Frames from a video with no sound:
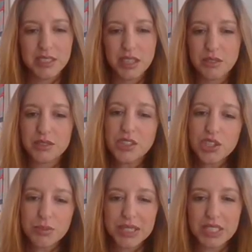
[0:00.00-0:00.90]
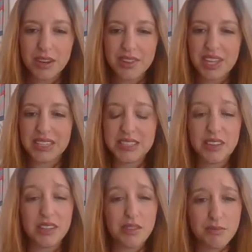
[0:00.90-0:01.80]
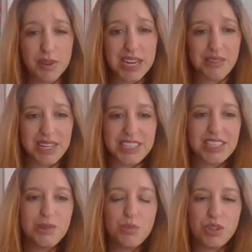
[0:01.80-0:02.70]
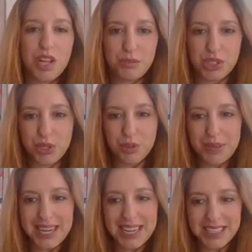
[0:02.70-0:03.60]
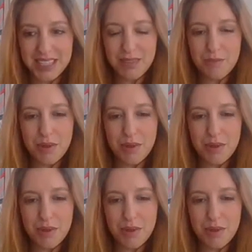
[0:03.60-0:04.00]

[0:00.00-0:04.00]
So social media, I think, is something that's really vital, and we'll come on to a bit later.